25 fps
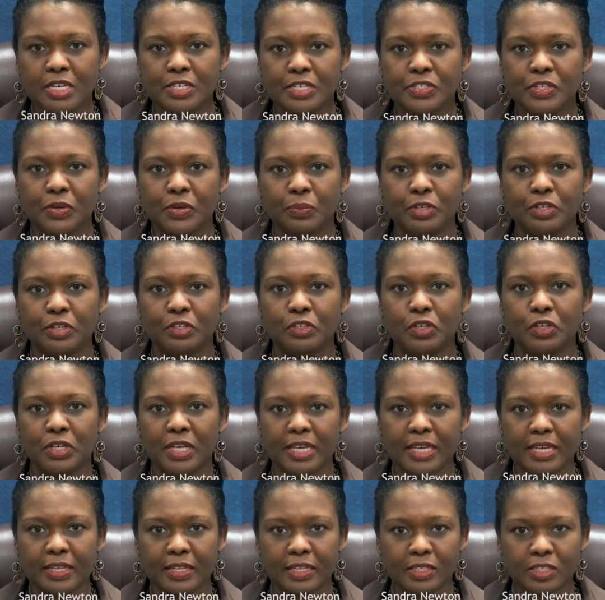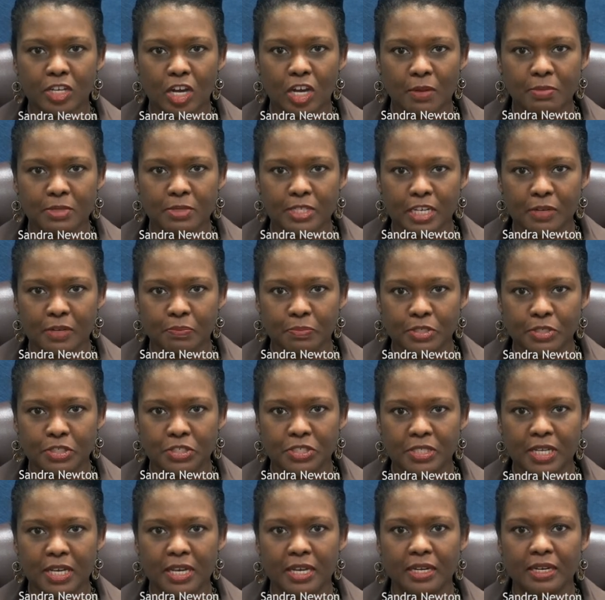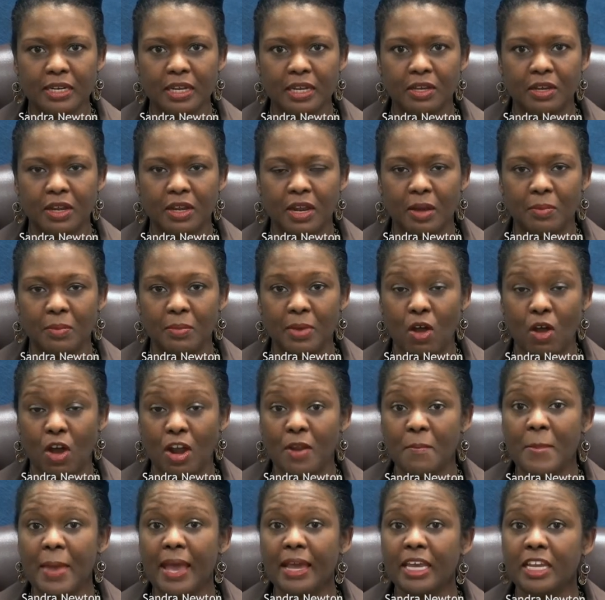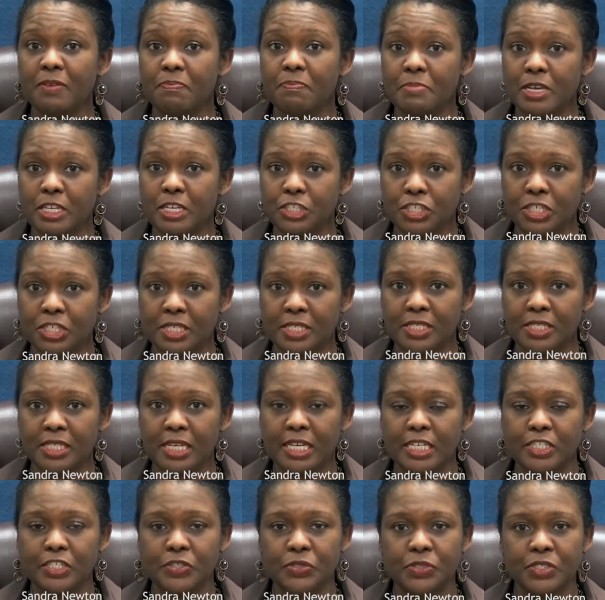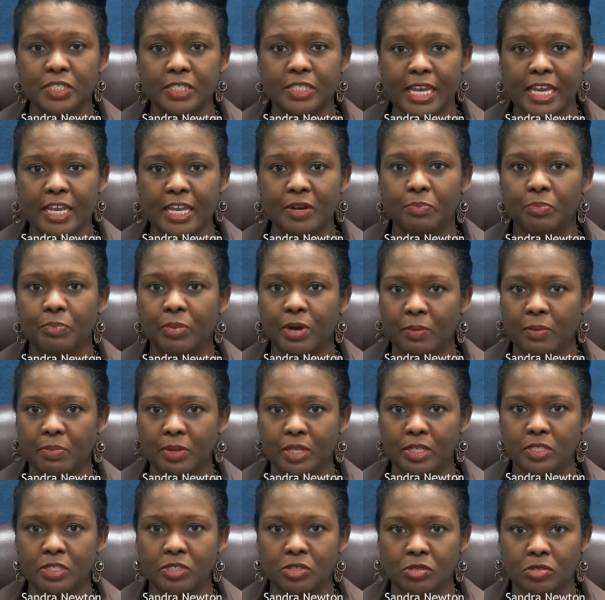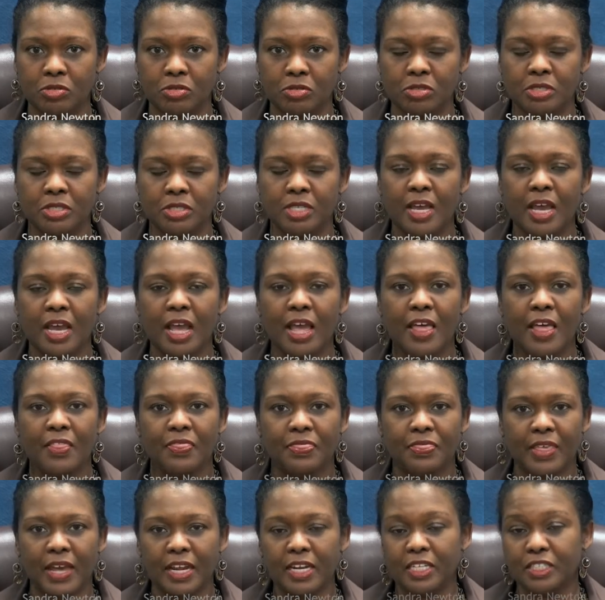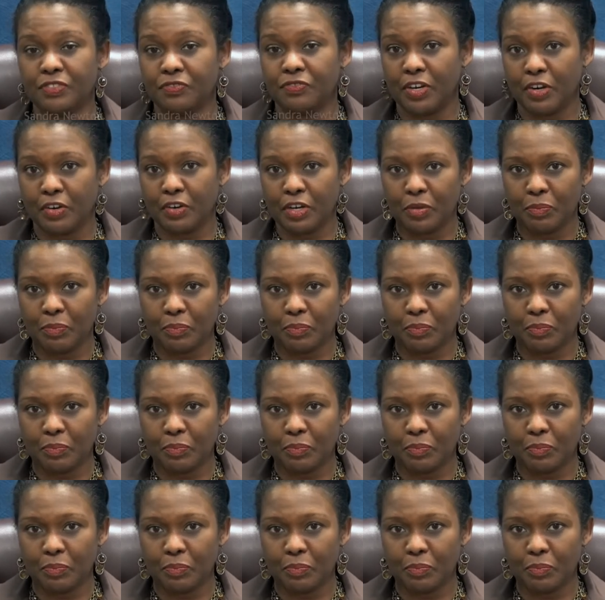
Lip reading: So when you're looking at the top 10% automatic admissions into state public schools, that is very